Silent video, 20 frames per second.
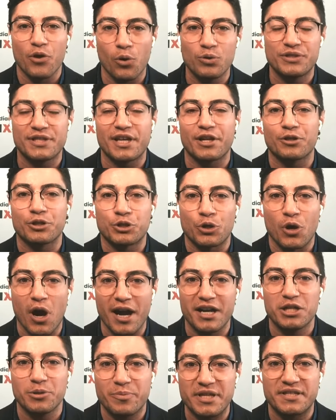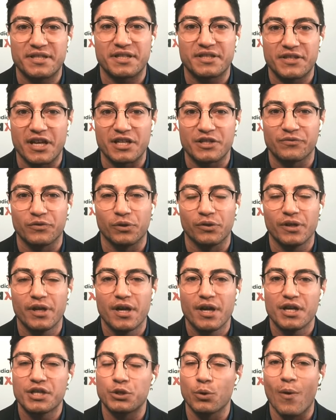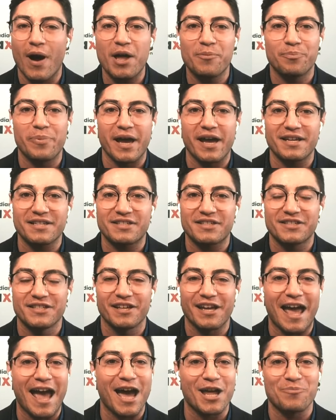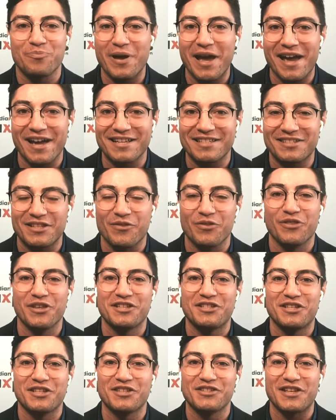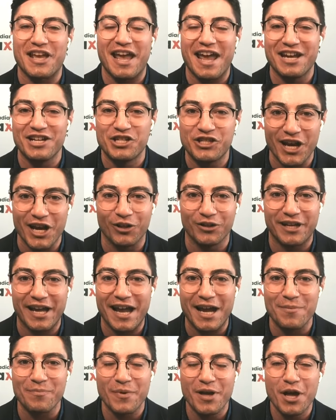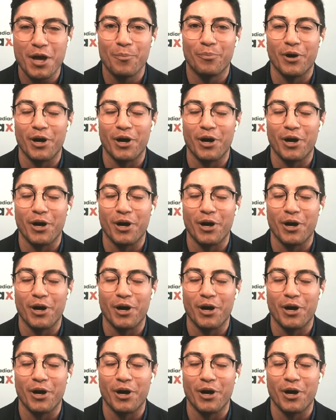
and those that are trying to be successful. So at best, at best, this is a shell game.